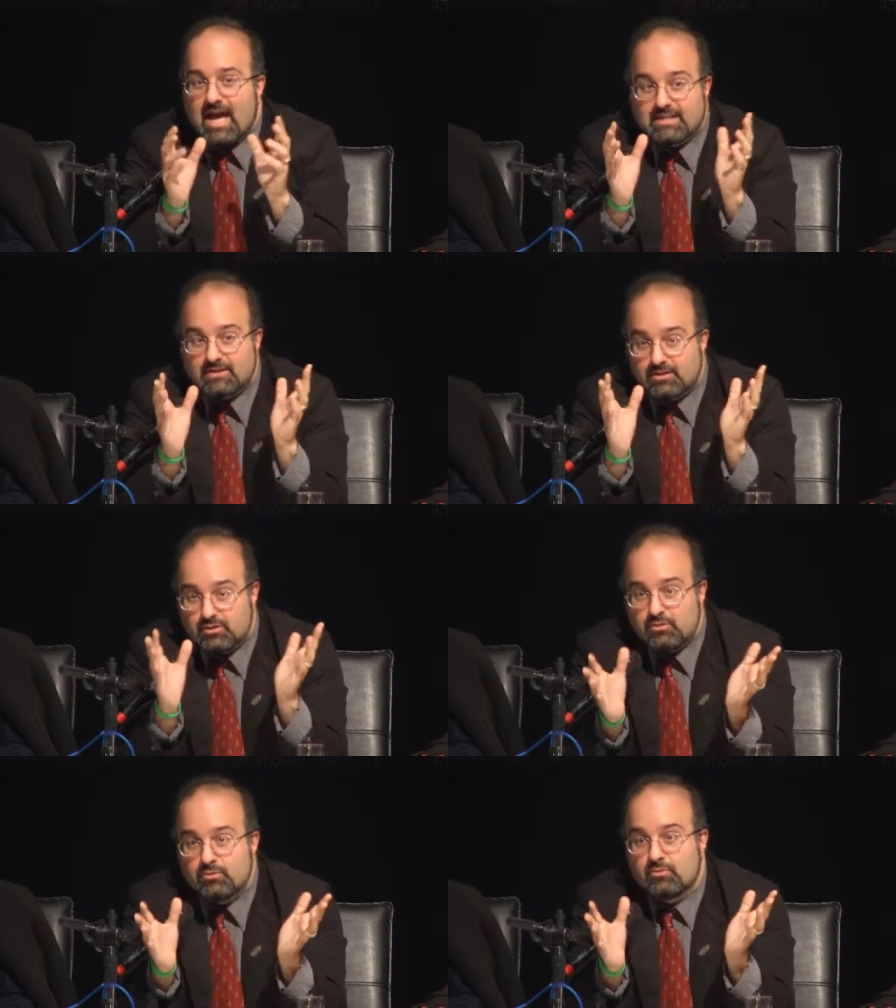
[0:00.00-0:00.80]
And
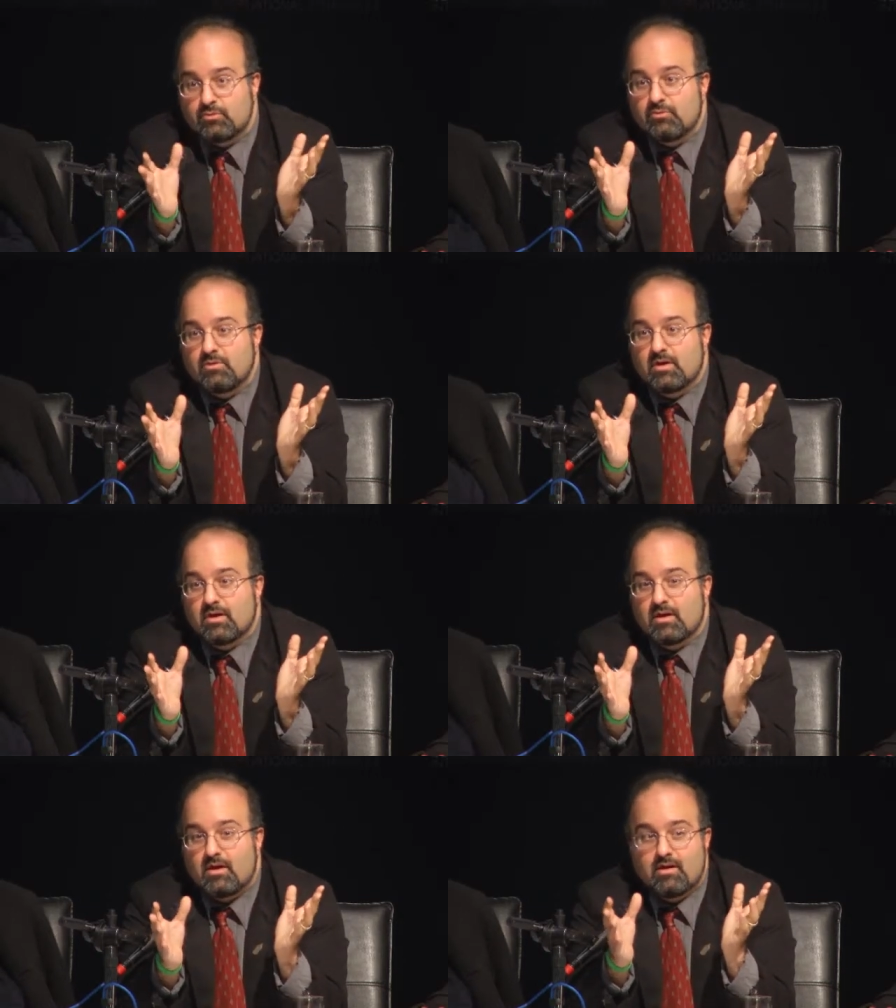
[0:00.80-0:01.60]
you
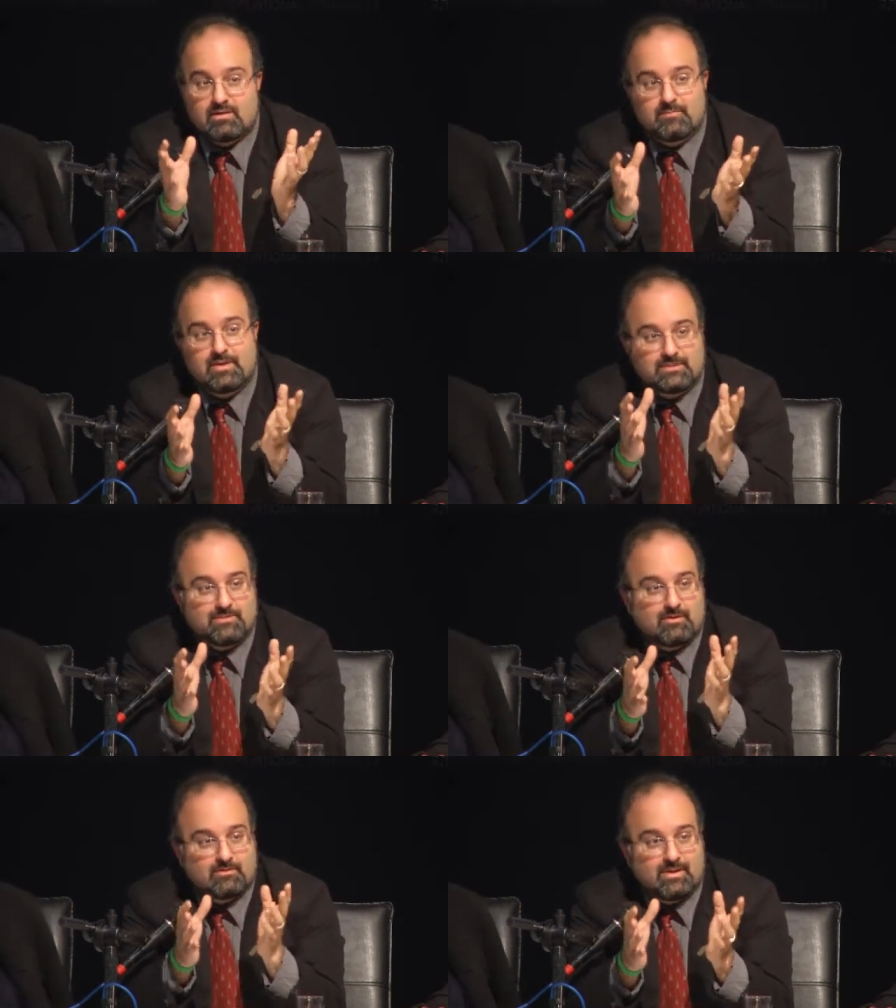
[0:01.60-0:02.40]
are the
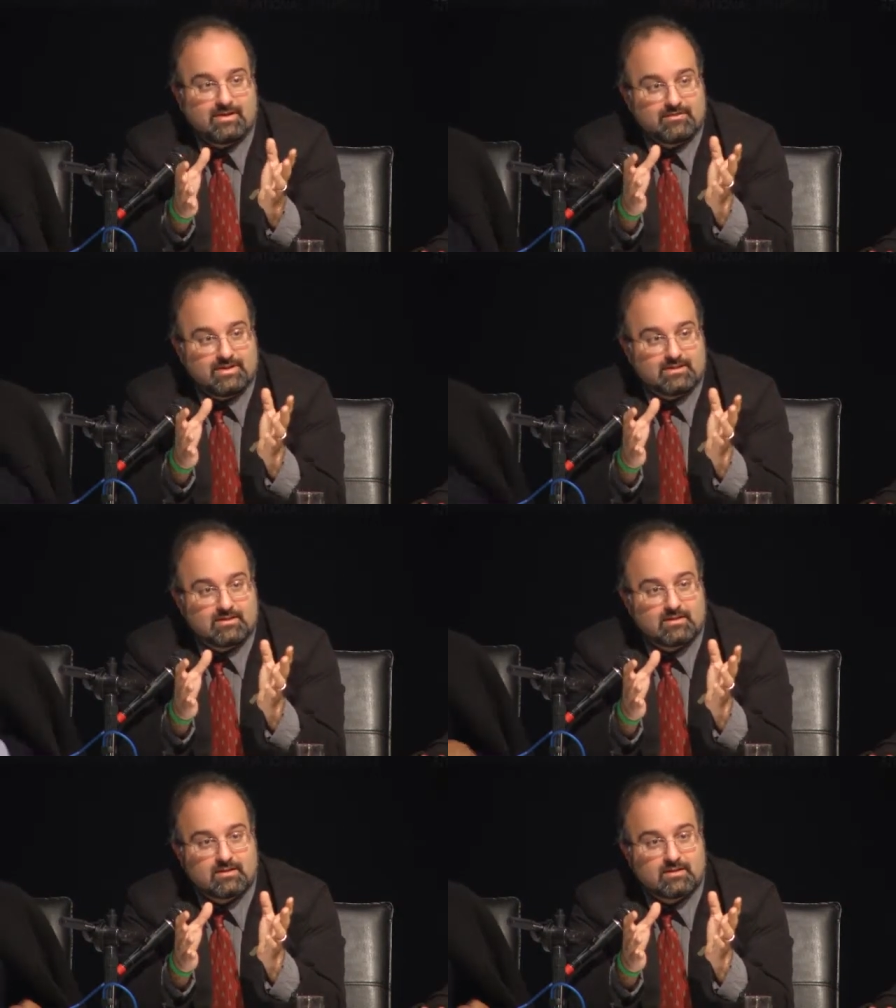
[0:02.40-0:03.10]
Majma'ul Bahrain.